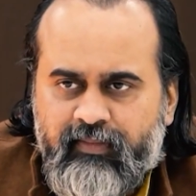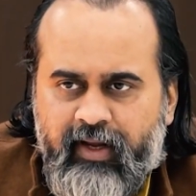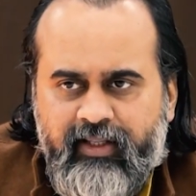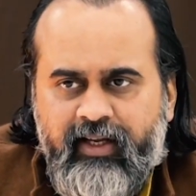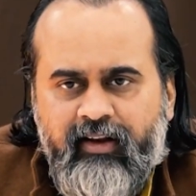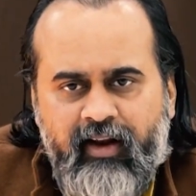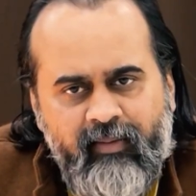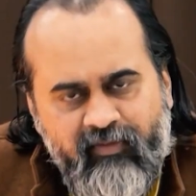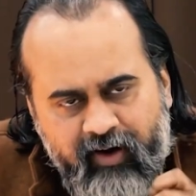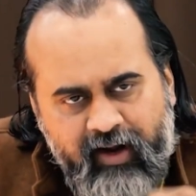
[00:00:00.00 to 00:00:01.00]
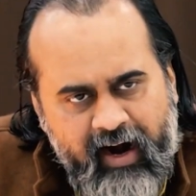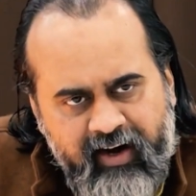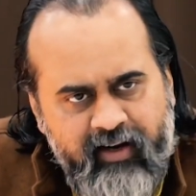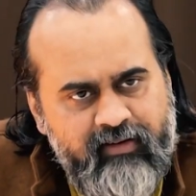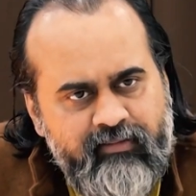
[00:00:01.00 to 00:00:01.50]
and they tell him, work
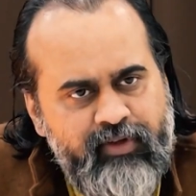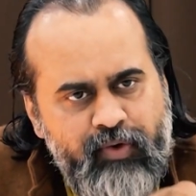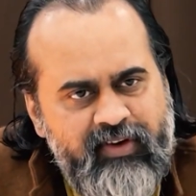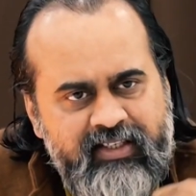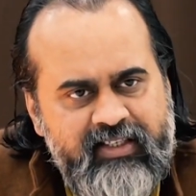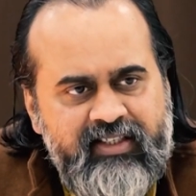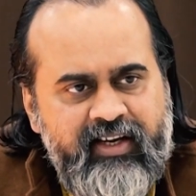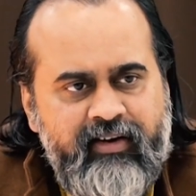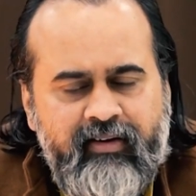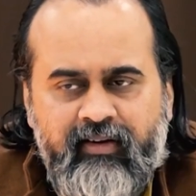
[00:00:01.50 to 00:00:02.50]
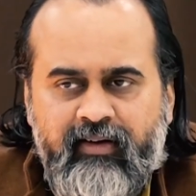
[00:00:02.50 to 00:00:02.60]
harder, you will succeed.